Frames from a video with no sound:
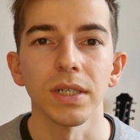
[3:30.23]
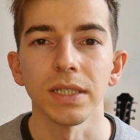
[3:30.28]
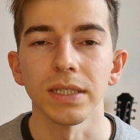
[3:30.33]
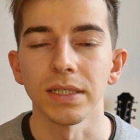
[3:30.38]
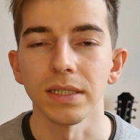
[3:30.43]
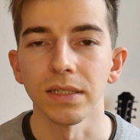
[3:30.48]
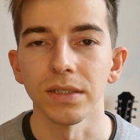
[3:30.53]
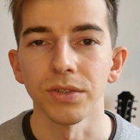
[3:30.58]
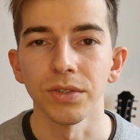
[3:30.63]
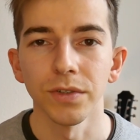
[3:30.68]

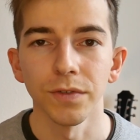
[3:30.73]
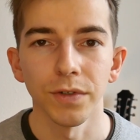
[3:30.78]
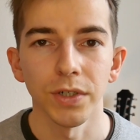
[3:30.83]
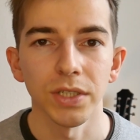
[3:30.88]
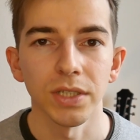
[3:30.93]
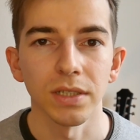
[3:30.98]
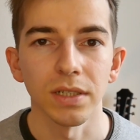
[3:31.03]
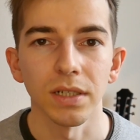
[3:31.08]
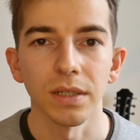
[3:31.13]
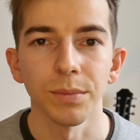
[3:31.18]
It's a
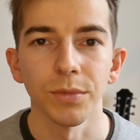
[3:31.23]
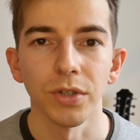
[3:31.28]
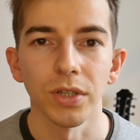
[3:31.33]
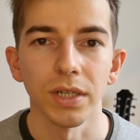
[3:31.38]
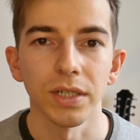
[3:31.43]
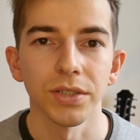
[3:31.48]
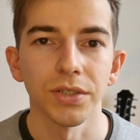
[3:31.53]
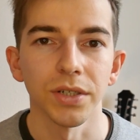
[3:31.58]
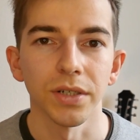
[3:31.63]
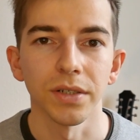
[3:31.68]
universal
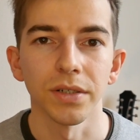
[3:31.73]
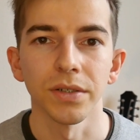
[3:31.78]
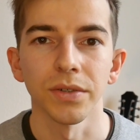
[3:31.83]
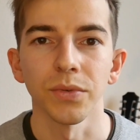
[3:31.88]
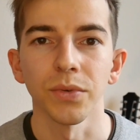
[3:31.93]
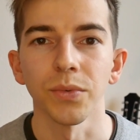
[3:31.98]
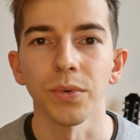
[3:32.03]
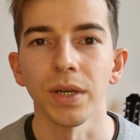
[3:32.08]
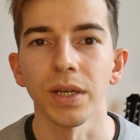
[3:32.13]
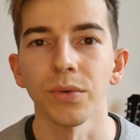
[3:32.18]

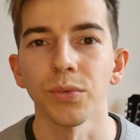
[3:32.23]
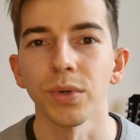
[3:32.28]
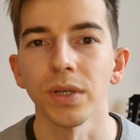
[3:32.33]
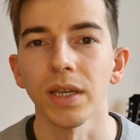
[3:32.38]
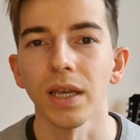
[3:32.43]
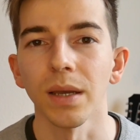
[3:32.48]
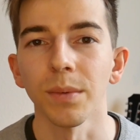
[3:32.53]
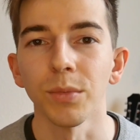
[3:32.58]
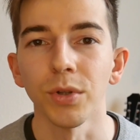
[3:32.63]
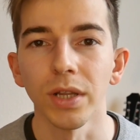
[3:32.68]
emulator where
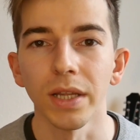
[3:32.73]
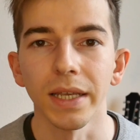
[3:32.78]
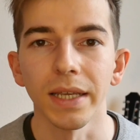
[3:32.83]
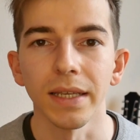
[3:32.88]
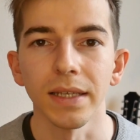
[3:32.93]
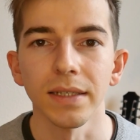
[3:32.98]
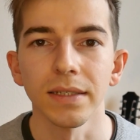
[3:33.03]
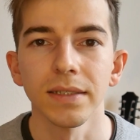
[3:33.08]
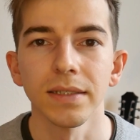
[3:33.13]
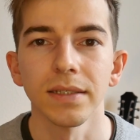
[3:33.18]
we
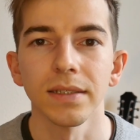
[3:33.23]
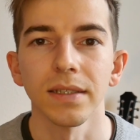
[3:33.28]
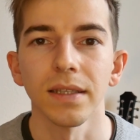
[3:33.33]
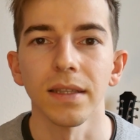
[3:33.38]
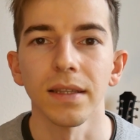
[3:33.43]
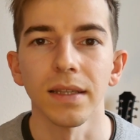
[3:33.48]
emulate